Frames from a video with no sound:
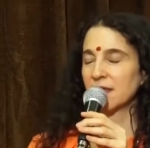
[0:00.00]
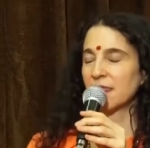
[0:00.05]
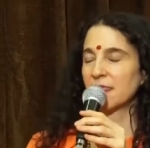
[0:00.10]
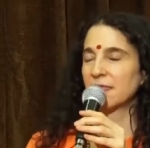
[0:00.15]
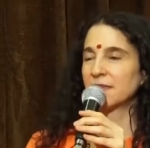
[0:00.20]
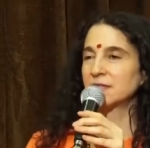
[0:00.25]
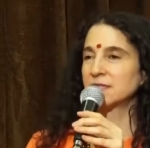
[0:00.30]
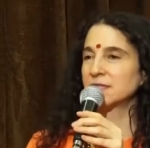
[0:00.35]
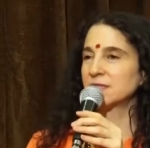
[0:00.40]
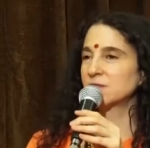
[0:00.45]

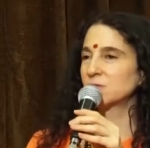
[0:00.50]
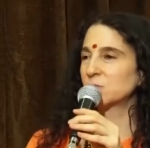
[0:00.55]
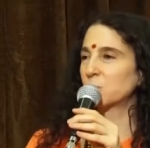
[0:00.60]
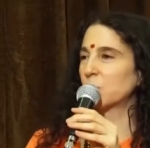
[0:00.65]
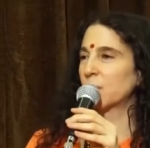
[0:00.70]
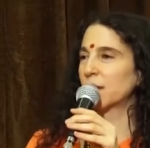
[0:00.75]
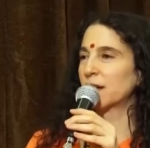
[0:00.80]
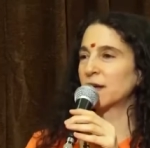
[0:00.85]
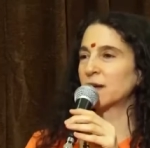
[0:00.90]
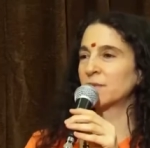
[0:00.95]
This is
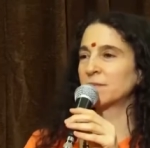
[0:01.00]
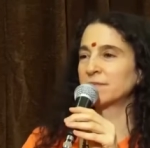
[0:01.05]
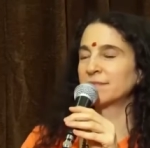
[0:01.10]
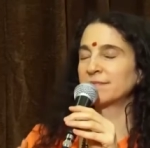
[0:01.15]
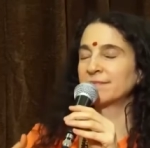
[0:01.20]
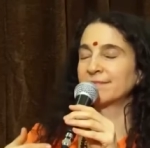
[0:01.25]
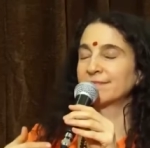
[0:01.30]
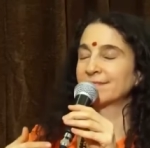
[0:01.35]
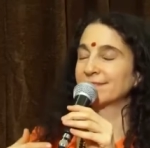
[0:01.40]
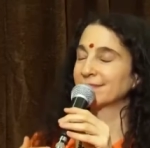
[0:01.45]
what
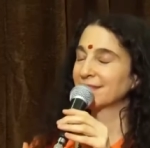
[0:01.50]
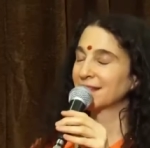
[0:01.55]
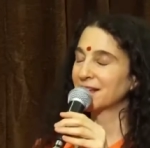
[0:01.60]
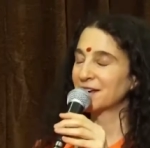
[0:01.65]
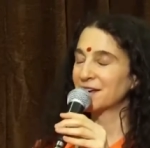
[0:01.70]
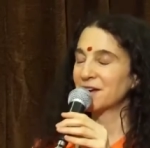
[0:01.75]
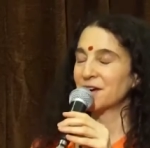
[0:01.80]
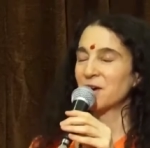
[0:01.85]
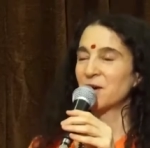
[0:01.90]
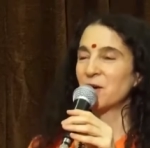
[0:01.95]
I'm,
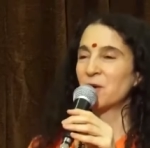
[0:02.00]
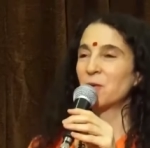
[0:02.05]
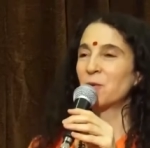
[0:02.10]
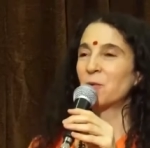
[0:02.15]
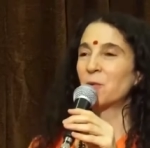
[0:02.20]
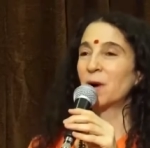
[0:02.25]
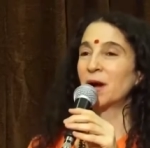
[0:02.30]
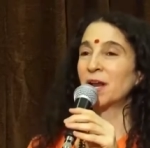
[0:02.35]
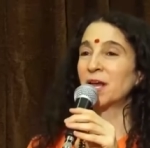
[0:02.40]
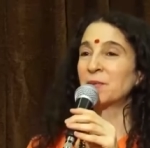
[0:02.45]

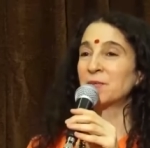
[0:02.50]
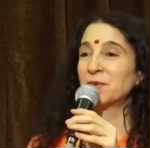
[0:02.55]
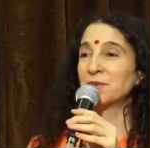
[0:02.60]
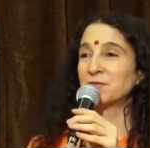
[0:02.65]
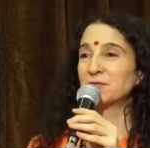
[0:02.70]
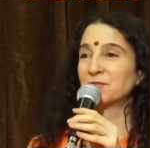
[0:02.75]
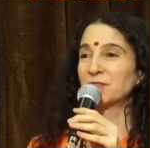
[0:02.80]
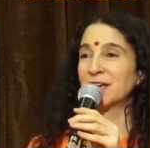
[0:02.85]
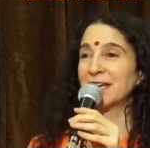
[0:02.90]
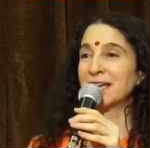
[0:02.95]
what I'm
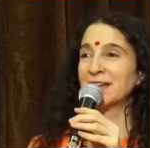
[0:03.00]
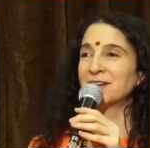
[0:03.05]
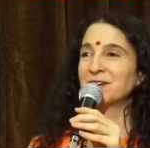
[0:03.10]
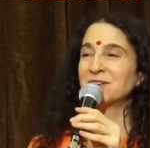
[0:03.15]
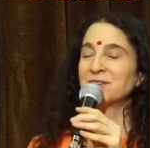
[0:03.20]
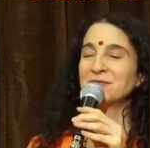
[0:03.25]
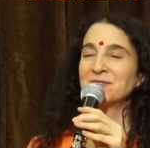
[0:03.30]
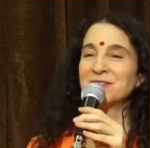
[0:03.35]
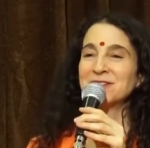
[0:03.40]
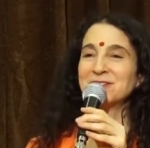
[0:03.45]
afraid
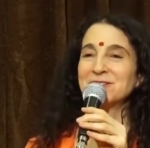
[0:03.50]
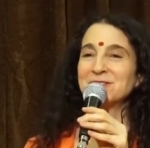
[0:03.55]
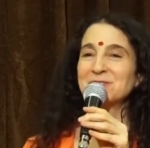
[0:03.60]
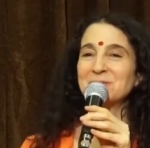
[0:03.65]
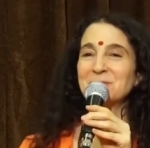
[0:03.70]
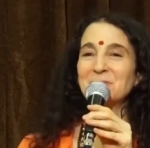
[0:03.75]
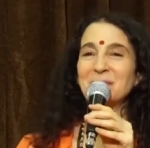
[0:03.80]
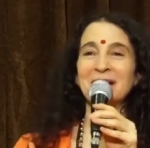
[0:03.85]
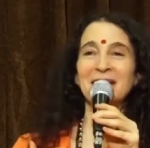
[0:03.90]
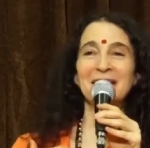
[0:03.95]
of. This
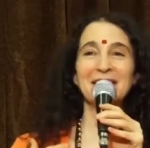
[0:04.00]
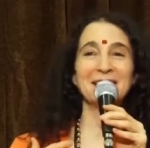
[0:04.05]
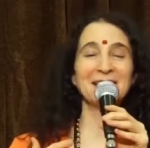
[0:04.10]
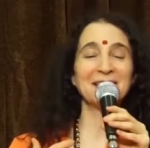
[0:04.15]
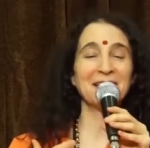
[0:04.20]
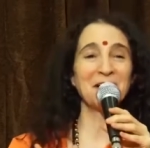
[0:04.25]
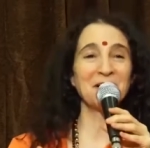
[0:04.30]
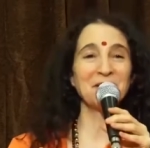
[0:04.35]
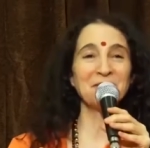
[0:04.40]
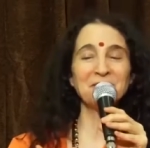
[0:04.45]
is what I
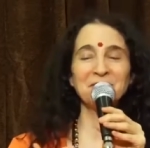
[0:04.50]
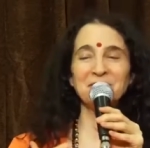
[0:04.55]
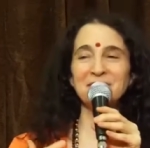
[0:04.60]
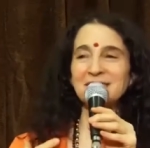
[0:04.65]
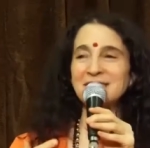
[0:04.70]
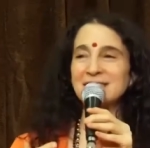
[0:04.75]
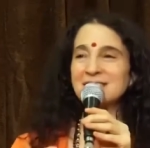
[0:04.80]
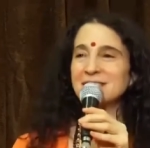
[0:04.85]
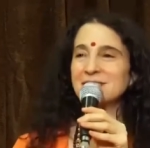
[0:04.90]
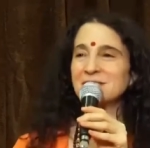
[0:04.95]
love.
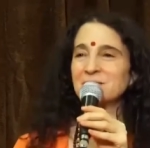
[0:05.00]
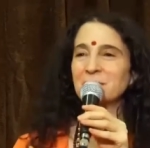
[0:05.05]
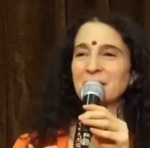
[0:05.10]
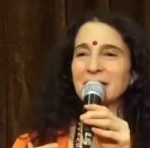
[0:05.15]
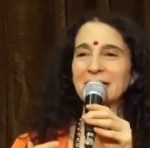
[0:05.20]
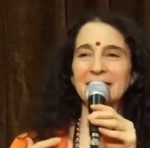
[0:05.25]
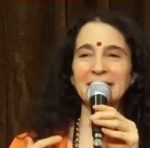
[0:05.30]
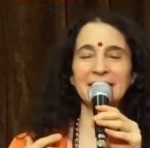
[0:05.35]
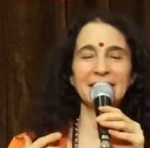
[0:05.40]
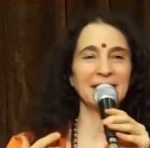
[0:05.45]
This is
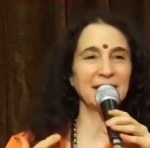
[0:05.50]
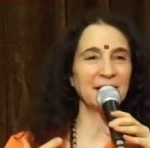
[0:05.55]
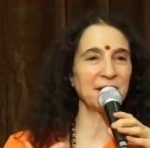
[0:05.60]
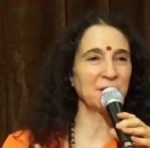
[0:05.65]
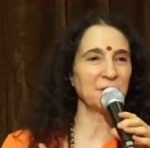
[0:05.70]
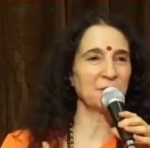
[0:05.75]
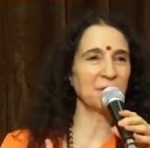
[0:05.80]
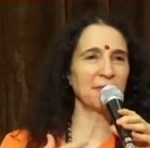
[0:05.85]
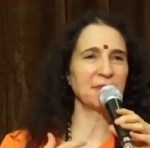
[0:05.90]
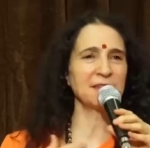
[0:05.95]
my
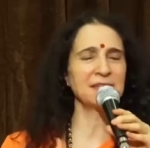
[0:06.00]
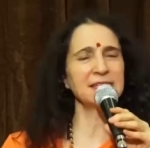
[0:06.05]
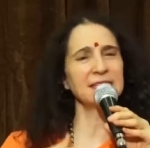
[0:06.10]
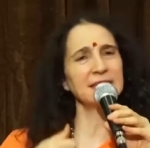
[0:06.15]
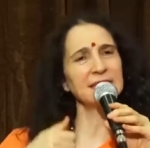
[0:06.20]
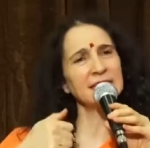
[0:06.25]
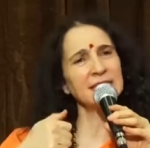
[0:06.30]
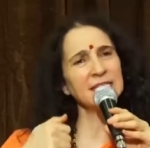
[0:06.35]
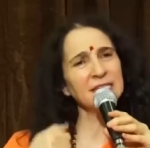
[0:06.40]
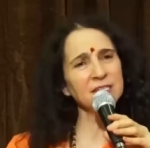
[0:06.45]
ego.
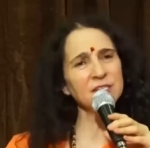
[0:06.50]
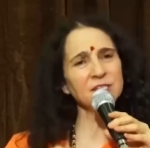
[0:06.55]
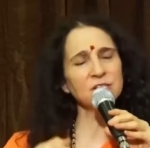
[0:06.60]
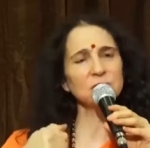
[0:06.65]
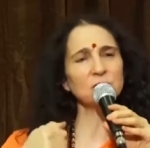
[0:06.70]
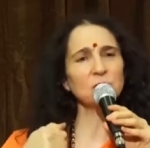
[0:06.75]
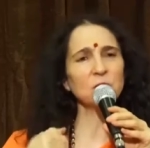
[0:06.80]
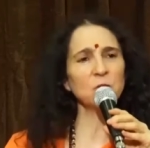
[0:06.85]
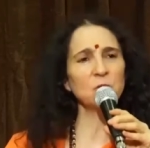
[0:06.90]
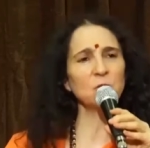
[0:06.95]
This
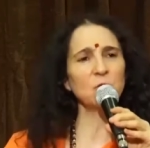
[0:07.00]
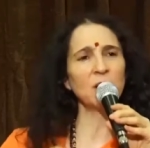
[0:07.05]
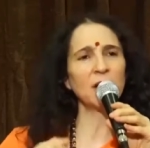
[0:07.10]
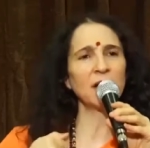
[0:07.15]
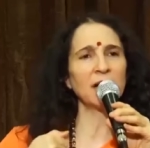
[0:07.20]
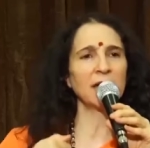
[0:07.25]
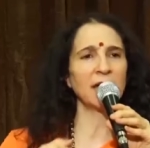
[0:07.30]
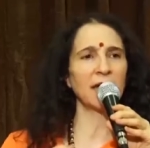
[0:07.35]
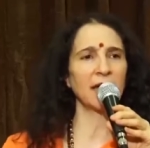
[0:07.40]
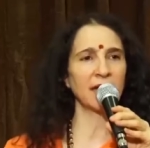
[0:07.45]
is who
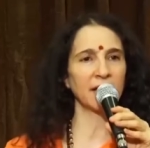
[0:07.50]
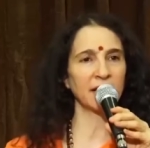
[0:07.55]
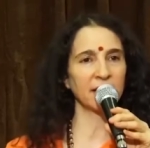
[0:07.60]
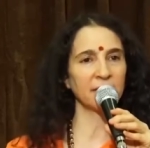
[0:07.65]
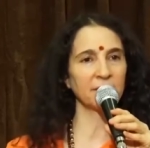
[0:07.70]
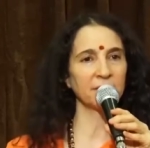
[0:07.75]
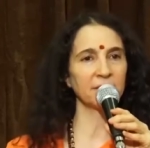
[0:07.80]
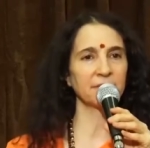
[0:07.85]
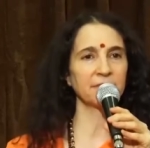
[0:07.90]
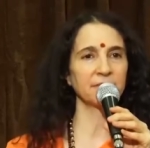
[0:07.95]
I
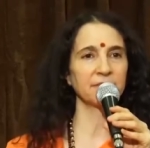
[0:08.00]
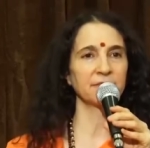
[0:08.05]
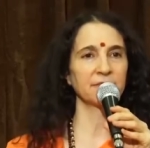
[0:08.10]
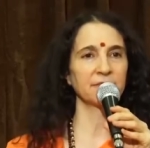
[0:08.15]
am.